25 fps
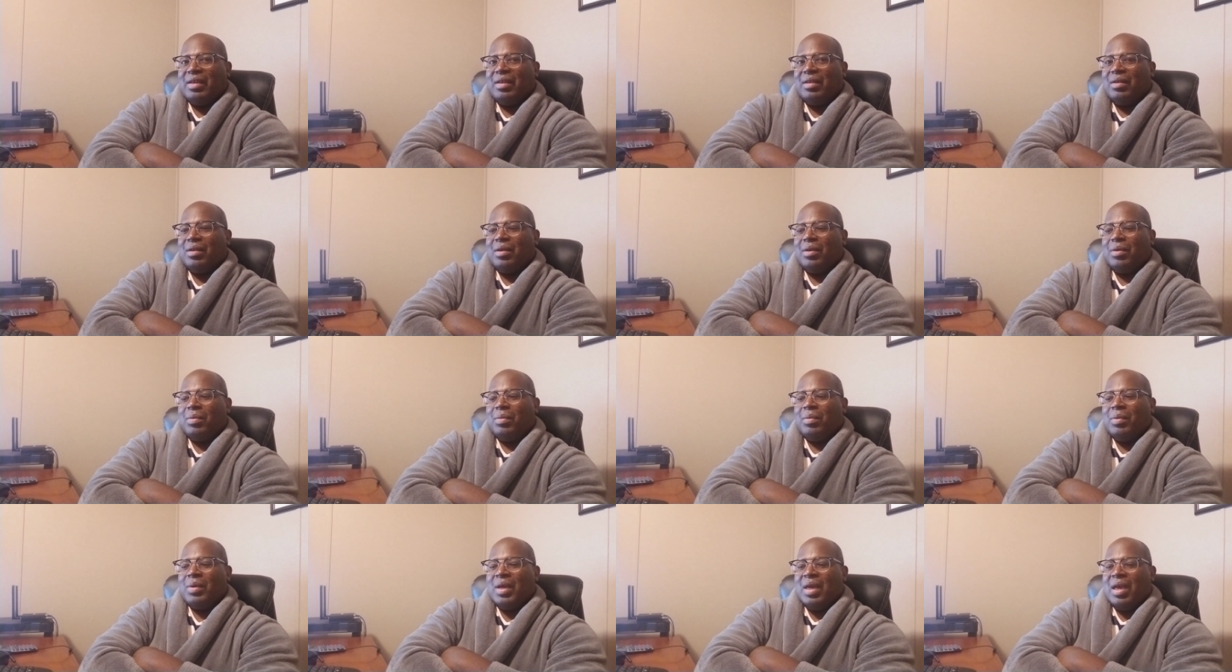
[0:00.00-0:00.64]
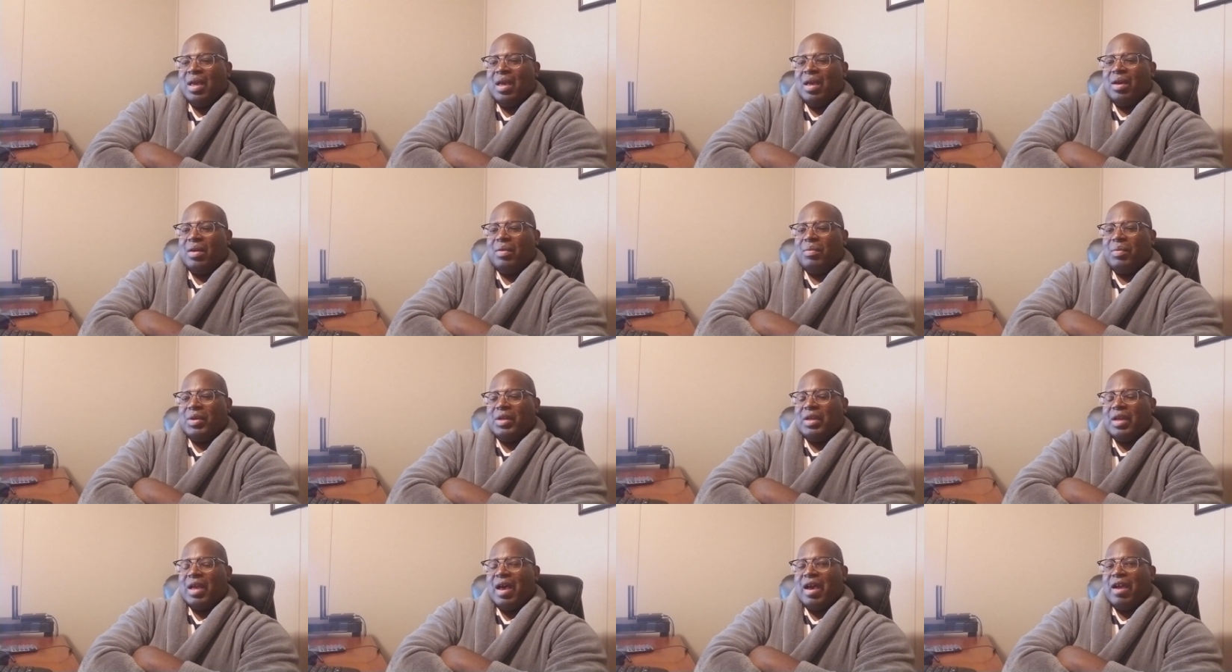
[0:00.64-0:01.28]
You know,
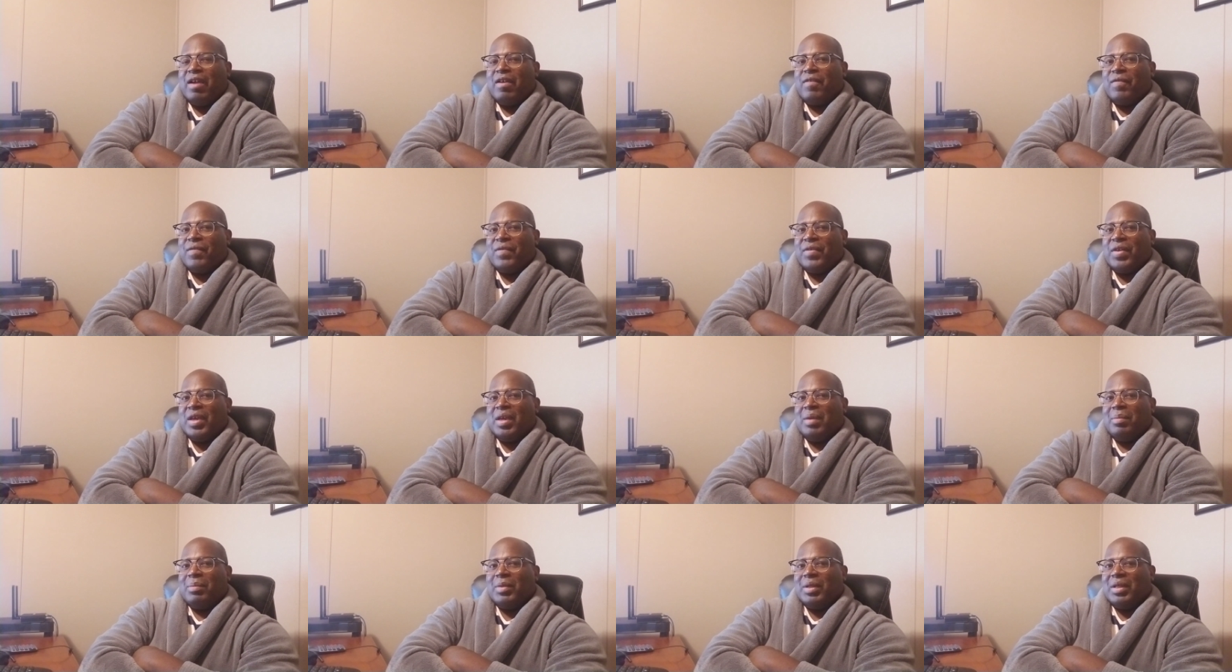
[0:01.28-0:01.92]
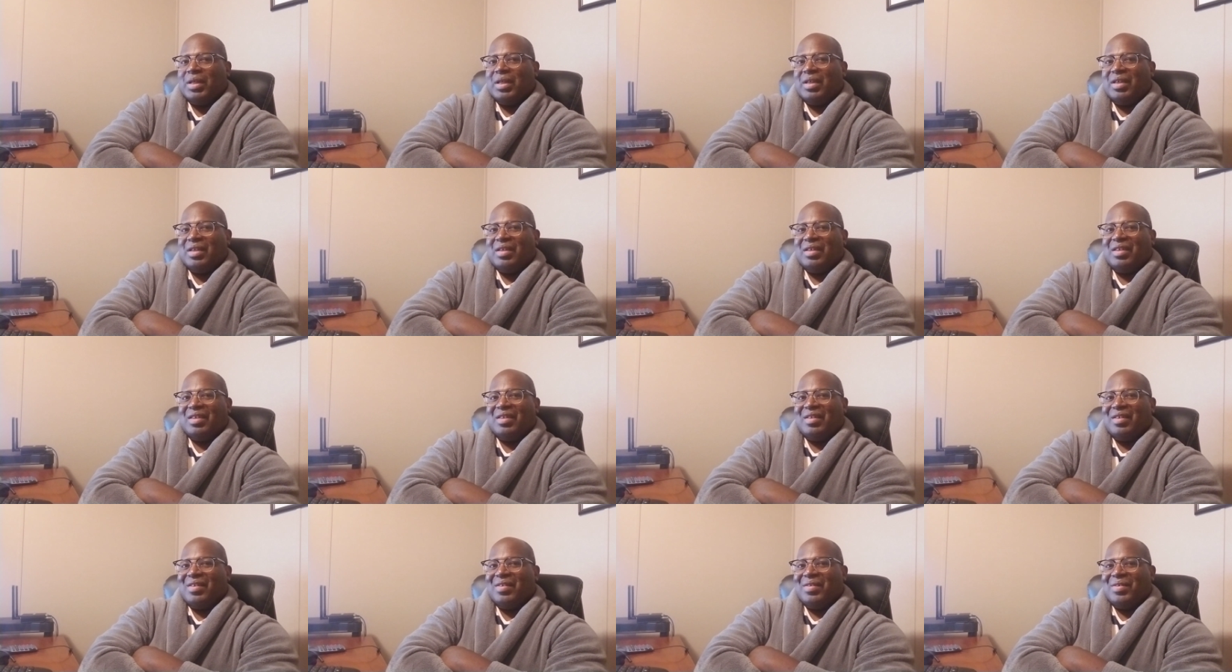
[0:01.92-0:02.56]
when you hire family,
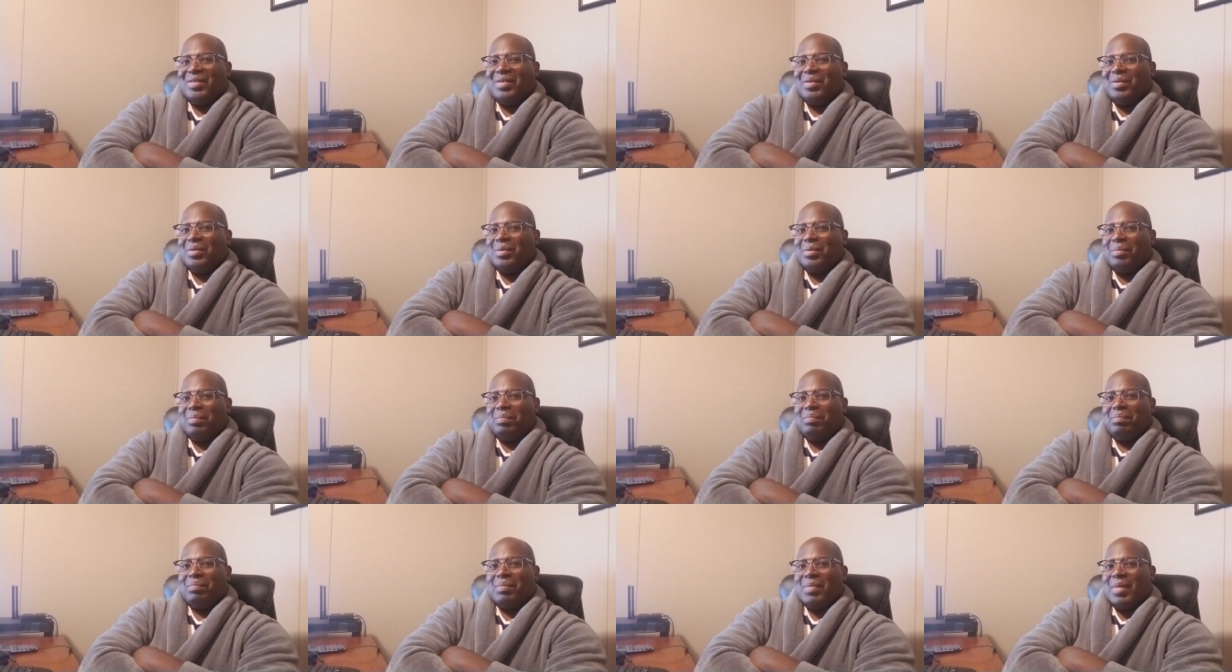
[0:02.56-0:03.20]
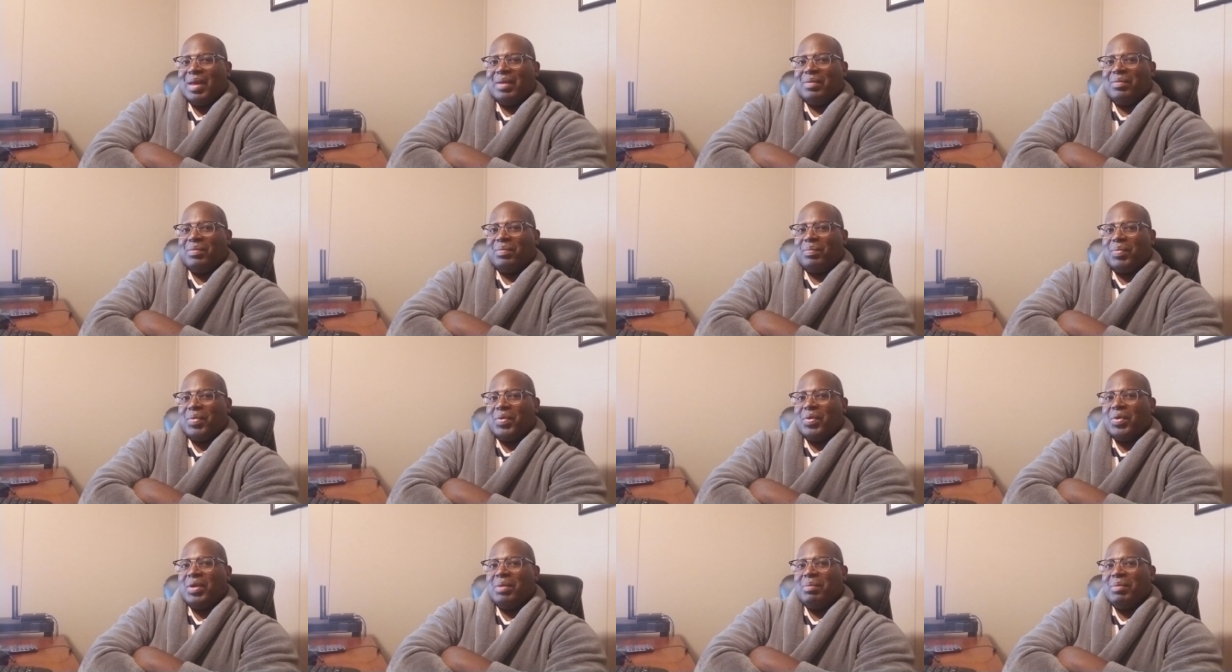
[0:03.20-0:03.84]
you know, you're
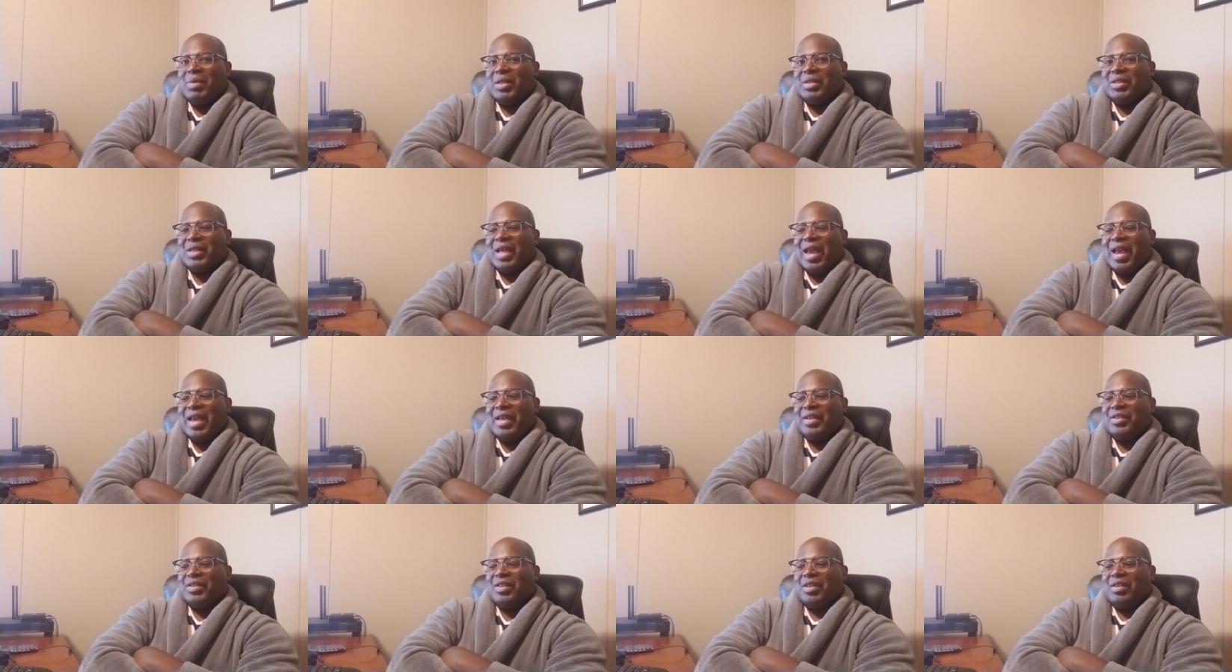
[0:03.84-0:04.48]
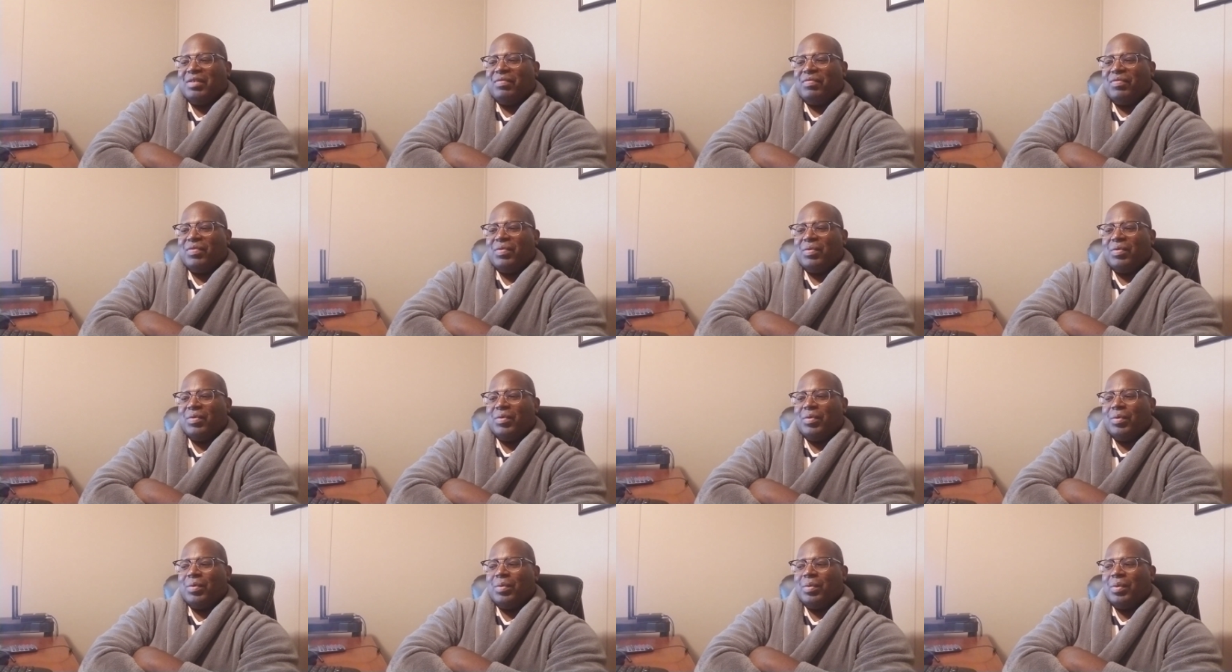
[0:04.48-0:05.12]
pretty much asking
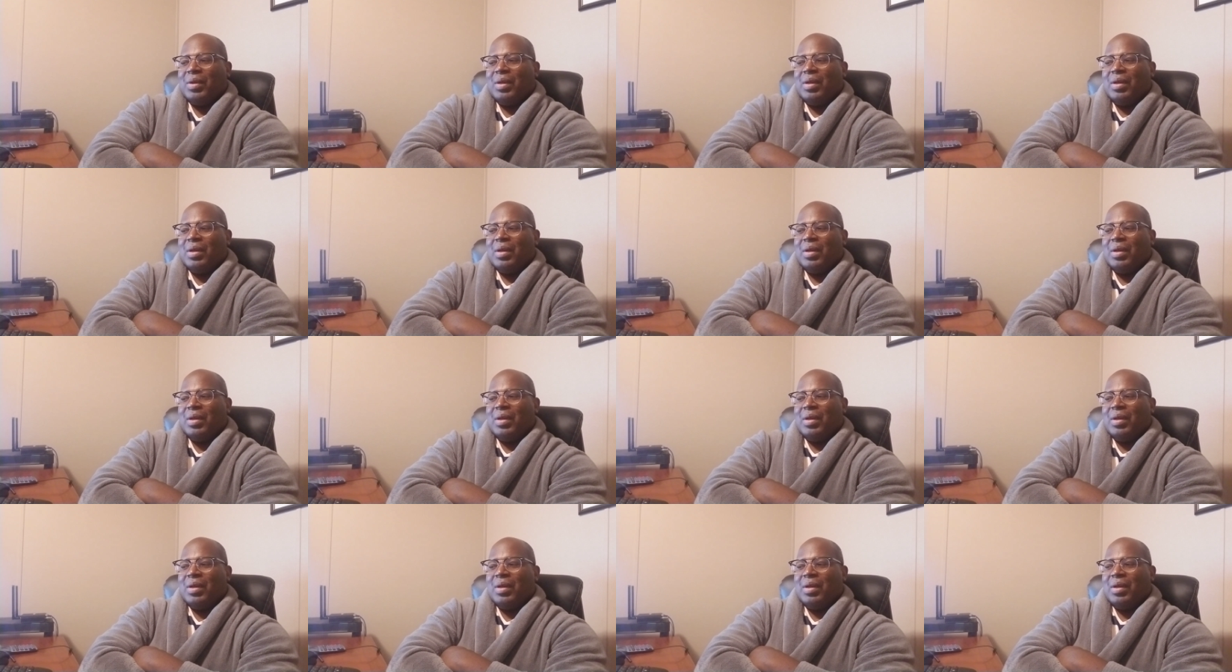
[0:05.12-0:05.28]
for